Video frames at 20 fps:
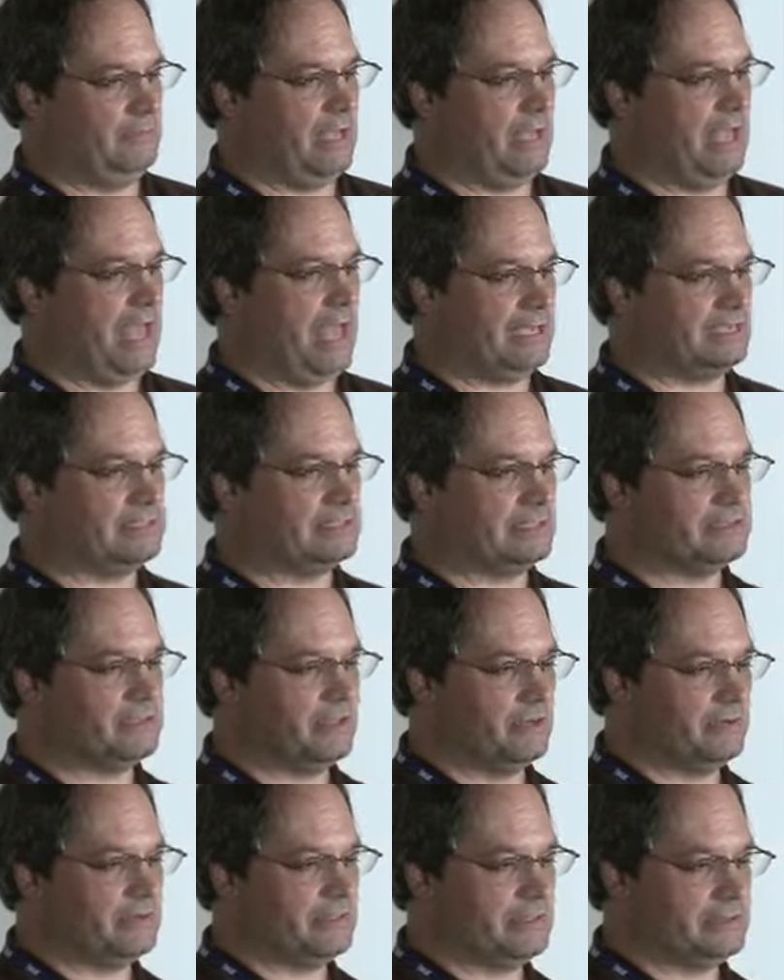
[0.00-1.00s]
access
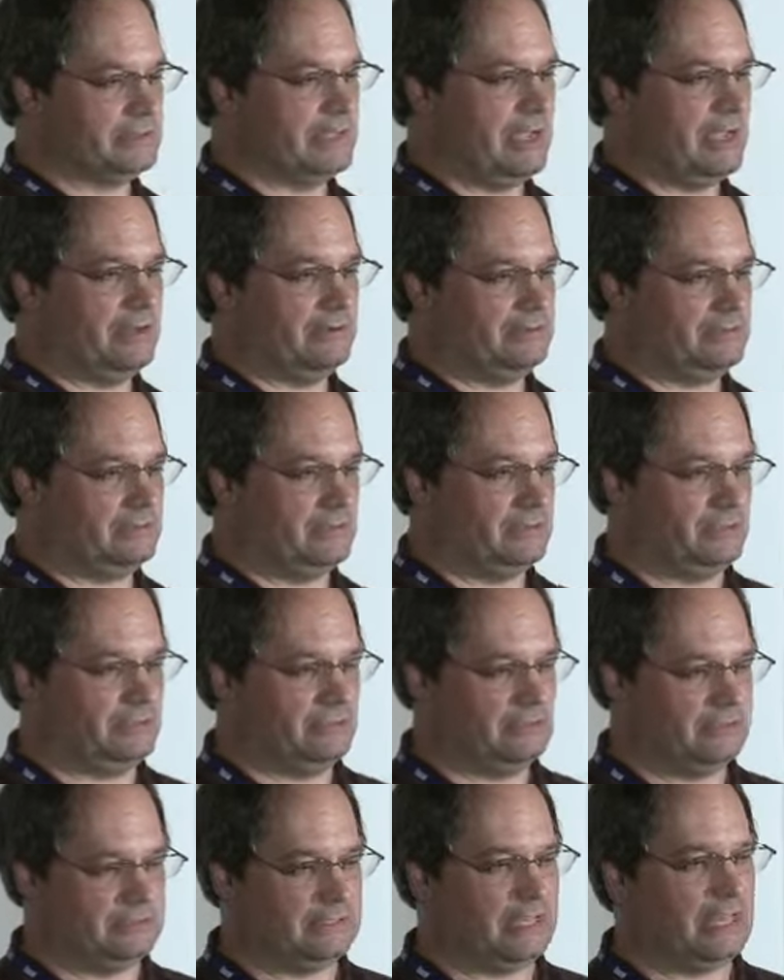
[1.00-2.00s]
tokens that
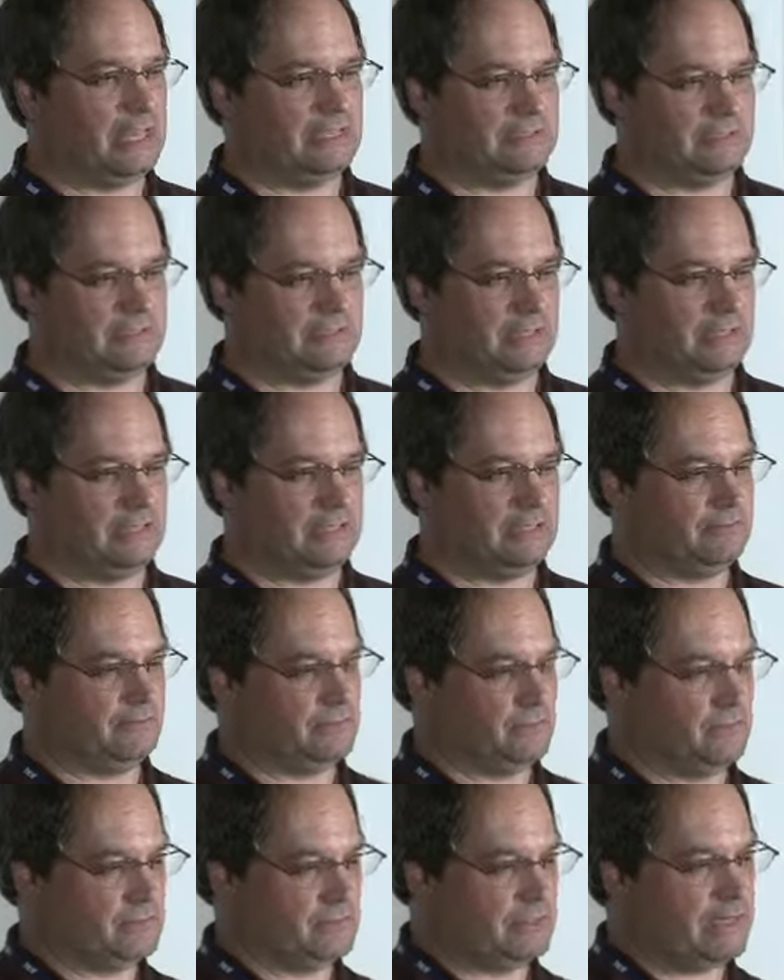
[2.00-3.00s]

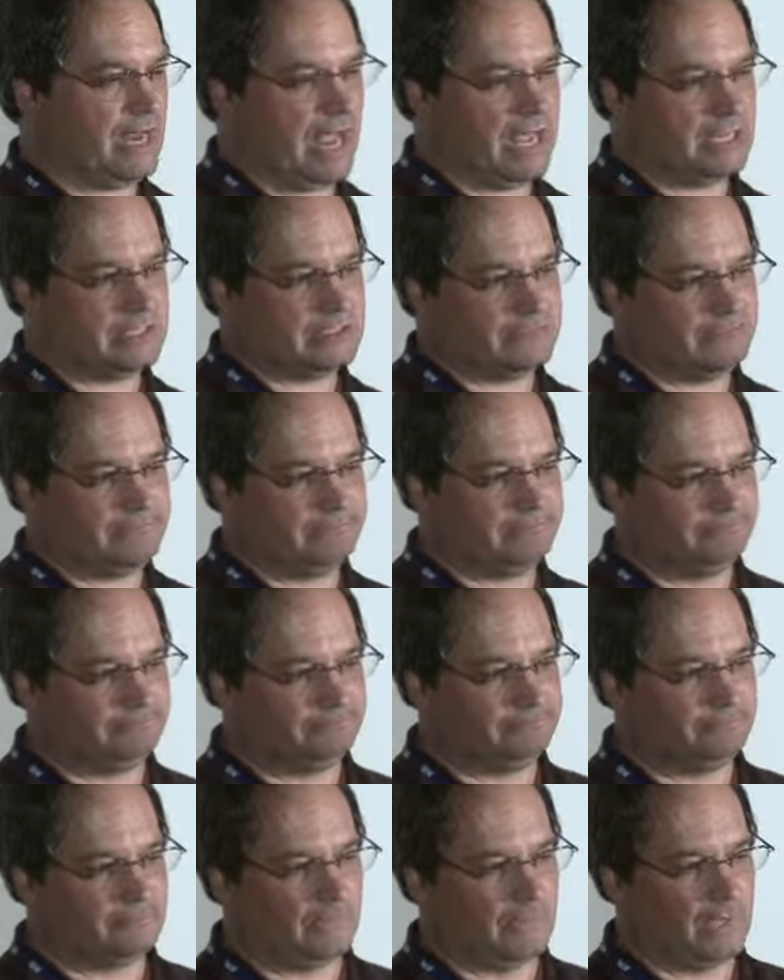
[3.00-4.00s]
user has.
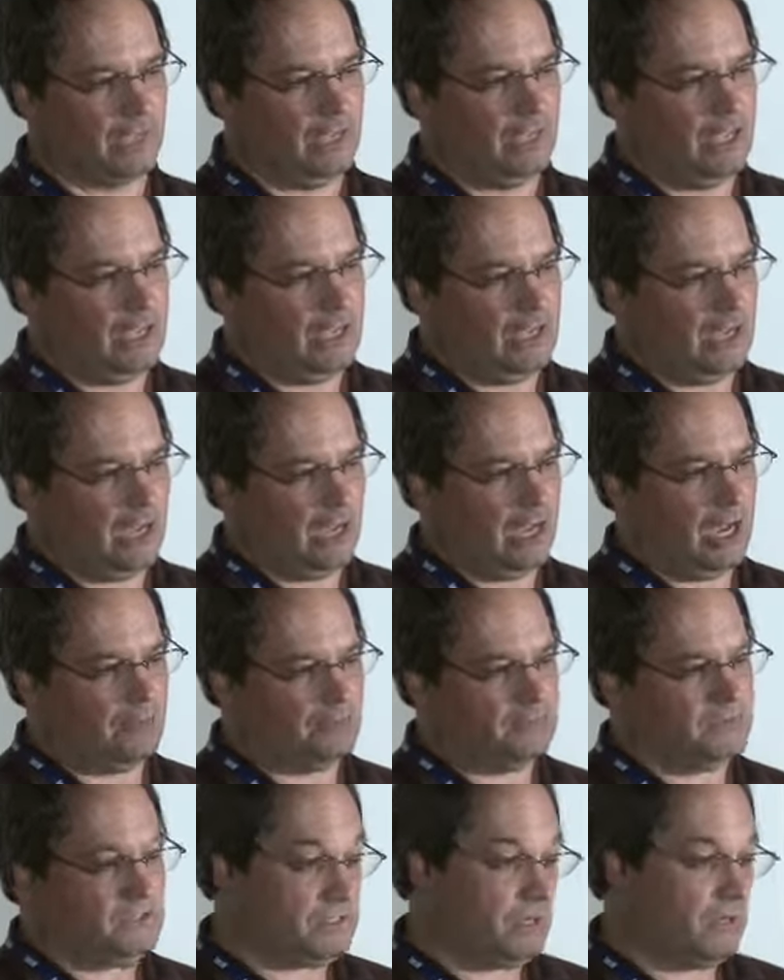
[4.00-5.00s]

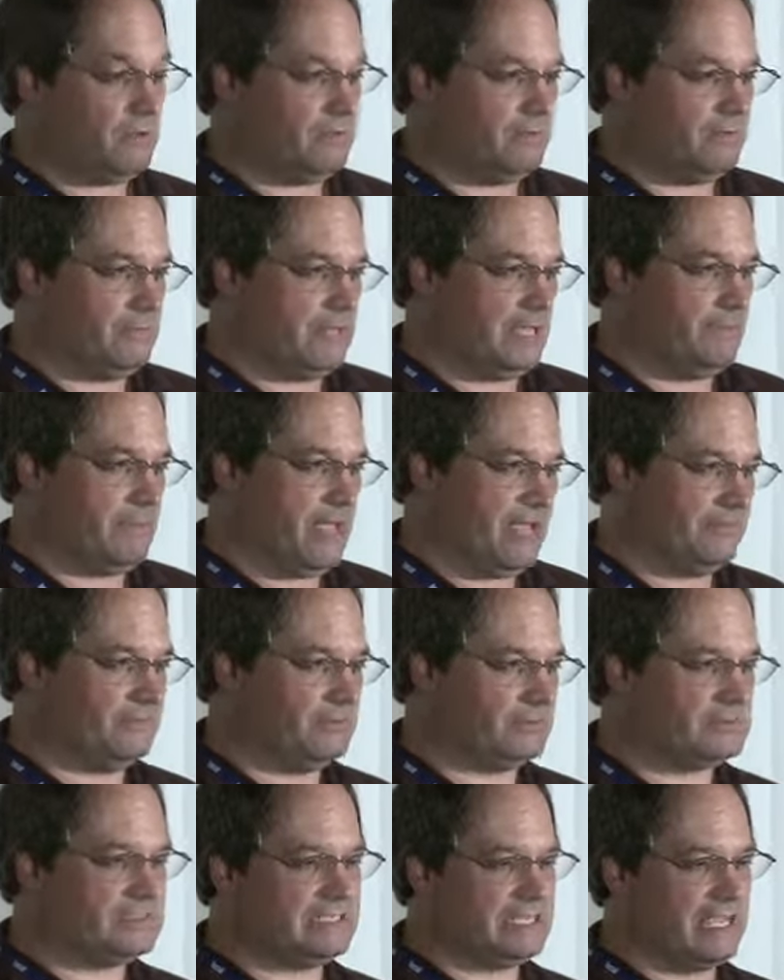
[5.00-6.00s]
So
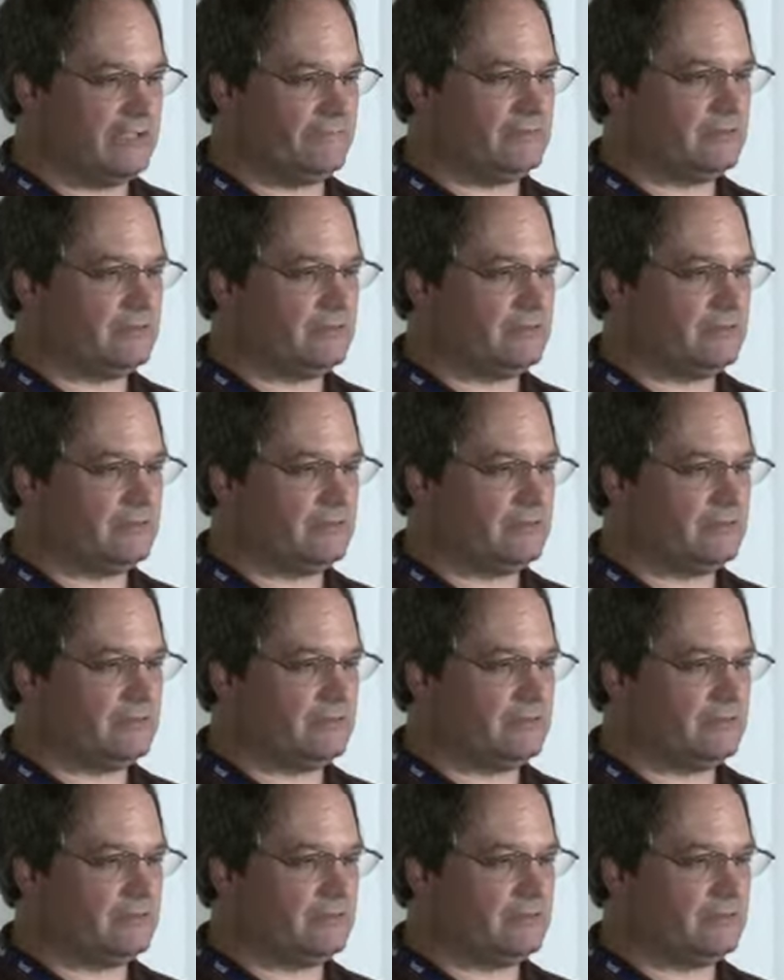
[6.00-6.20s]
Manifold CF